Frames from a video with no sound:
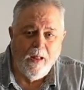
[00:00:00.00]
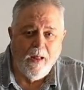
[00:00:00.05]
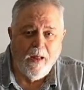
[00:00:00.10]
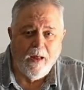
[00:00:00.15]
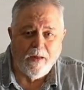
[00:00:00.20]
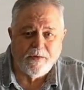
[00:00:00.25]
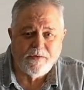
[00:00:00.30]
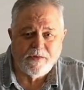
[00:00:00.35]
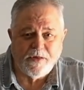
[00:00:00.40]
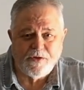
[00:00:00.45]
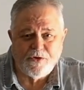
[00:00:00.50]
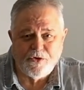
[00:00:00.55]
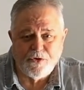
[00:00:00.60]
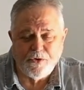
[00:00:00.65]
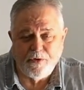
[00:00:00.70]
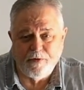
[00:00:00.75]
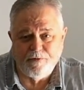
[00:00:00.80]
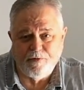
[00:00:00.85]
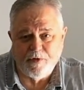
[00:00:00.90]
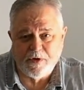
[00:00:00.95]
As I should
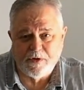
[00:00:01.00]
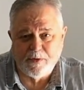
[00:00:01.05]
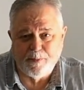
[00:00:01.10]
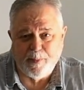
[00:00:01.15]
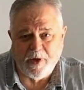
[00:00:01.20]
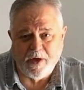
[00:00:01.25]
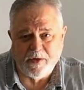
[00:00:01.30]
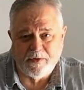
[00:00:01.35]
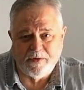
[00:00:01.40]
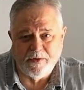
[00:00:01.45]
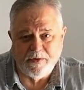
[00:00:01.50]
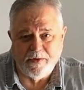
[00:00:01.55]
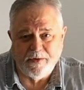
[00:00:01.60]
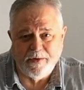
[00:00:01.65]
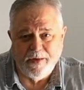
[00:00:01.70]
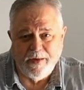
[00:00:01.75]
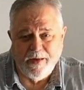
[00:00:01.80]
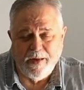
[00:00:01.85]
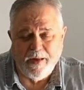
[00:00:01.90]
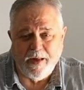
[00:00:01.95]
have expected,
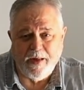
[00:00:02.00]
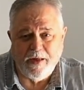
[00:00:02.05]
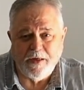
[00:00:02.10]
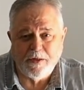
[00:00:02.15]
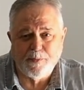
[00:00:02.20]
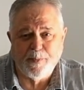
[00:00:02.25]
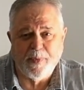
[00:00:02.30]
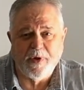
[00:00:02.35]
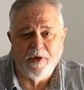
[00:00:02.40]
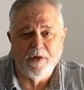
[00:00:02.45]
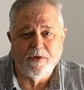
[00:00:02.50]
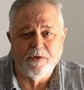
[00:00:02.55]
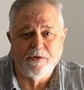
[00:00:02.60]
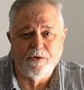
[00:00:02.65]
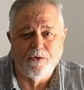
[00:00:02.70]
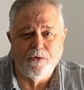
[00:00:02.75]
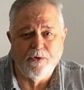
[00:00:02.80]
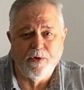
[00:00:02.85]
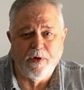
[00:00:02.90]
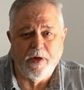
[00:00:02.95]
HP has
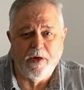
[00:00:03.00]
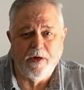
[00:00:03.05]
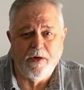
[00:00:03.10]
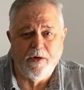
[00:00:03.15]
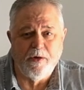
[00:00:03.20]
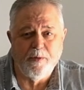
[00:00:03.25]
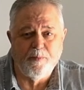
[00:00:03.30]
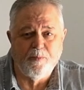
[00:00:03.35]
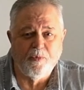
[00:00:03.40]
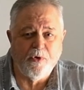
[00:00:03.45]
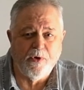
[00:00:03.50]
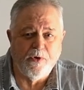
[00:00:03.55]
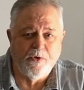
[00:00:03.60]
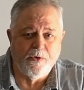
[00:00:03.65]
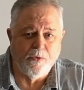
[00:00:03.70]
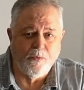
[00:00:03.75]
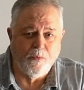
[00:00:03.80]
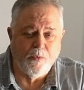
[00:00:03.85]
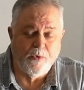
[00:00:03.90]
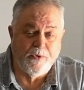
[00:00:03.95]
created a printer
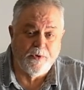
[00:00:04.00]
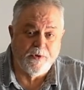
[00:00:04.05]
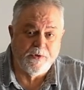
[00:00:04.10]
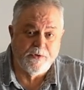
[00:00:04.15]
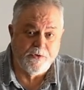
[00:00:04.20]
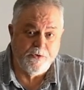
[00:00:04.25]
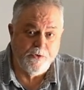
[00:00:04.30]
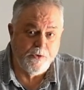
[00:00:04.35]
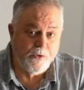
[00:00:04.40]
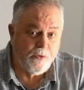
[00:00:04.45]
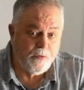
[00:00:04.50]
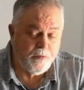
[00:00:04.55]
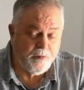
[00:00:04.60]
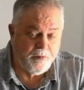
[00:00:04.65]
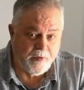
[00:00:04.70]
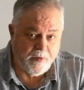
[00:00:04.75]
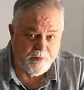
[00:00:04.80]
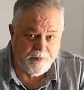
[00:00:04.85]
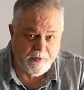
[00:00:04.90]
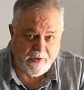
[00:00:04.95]
with its new
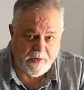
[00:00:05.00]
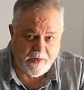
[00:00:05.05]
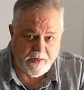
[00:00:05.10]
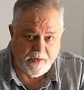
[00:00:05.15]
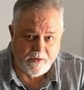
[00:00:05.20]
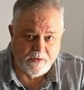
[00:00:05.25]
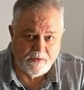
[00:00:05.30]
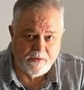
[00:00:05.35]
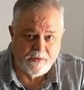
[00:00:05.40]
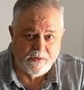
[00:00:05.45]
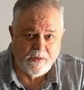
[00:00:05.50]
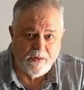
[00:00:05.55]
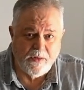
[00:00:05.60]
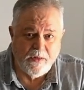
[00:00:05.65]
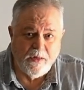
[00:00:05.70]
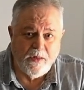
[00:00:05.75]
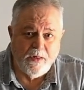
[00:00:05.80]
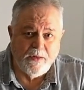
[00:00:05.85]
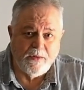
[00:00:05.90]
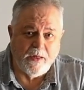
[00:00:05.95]
Vivid inks
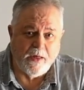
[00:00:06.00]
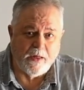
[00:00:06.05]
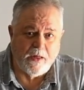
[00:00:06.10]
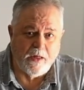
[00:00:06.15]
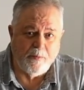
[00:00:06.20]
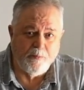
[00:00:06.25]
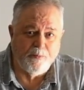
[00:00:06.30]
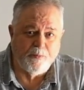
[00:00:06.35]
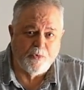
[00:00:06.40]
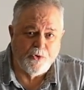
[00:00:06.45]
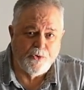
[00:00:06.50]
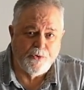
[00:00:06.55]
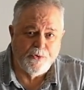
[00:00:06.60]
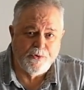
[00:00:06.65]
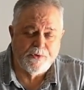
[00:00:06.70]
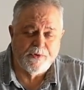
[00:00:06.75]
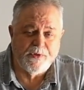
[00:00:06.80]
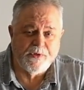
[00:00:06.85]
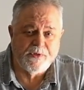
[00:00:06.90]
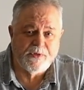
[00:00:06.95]
that can
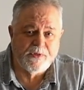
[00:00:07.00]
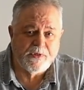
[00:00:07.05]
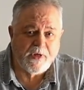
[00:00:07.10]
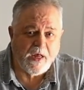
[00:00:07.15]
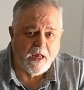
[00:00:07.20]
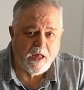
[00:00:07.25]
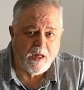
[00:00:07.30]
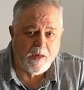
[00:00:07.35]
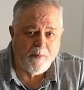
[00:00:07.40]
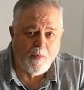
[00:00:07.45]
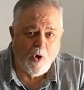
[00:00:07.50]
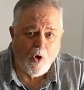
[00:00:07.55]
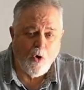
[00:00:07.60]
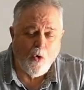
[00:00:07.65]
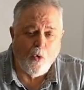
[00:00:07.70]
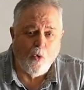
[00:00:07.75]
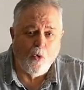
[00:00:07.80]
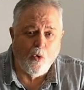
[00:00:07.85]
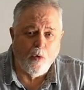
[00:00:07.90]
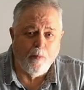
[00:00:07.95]
produce the same
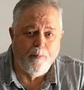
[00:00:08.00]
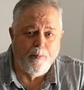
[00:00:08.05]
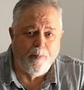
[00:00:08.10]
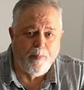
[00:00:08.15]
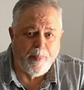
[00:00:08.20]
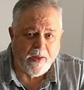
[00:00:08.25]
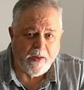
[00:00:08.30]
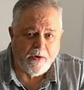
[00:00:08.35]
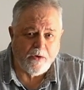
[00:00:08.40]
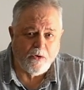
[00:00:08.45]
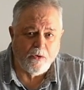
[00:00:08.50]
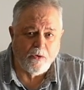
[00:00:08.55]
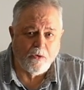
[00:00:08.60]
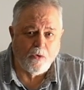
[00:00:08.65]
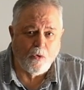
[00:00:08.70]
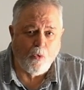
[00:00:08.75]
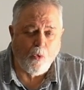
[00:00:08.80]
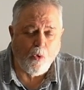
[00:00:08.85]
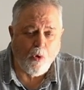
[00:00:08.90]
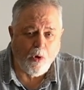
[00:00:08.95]
or better
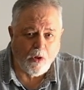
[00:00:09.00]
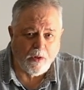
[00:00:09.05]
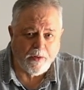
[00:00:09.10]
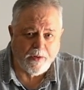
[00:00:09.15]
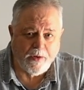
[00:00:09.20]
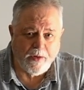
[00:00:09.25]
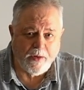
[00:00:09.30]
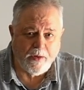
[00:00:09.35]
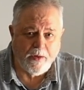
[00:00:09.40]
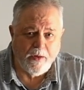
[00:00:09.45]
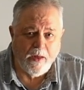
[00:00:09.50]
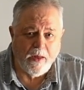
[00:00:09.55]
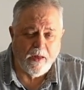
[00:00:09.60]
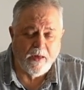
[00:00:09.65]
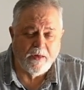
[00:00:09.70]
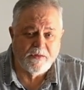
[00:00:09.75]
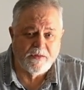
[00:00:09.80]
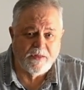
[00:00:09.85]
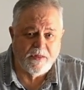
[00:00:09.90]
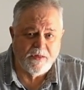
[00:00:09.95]
quality
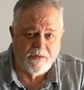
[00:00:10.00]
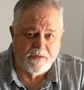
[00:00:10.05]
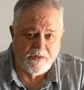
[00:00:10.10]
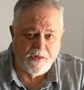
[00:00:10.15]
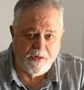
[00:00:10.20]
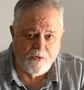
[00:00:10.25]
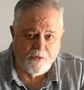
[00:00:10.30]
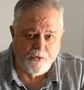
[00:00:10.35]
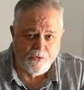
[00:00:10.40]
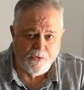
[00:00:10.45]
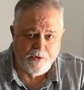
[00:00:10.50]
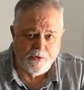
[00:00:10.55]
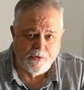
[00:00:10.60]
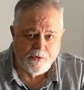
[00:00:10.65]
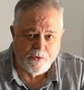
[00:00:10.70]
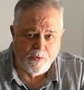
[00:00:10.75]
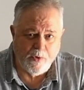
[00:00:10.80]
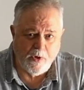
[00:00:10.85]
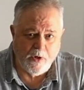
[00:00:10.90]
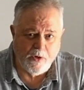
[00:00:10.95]
as the
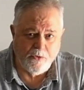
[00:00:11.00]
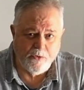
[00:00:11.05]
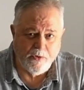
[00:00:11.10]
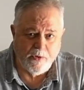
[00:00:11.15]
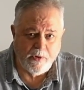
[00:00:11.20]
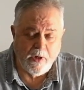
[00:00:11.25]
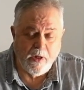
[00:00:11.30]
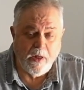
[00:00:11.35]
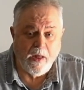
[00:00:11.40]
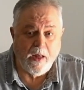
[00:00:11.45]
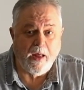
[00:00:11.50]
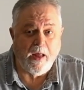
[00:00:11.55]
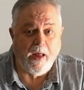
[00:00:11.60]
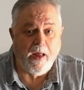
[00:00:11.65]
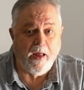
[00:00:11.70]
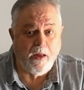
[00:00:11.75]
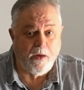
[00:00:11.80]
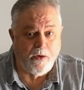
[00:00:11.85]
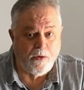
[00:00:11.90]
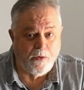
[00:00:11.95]
Z3200
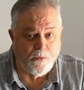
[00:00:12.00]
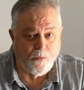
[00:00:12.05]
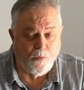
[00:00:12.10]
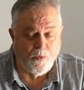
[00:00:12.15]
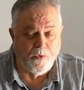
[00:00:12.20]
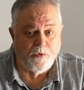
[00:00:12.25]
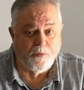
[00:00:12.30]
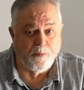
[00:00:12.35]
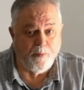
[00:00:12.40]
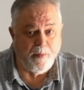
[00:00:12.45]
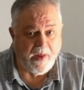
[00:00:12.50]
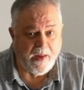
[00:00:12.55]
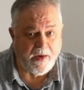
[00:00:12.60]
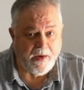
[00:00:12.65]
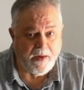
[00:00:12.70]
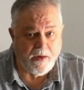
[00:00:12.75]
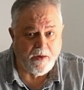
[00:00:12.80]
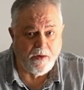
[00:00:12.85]
and with many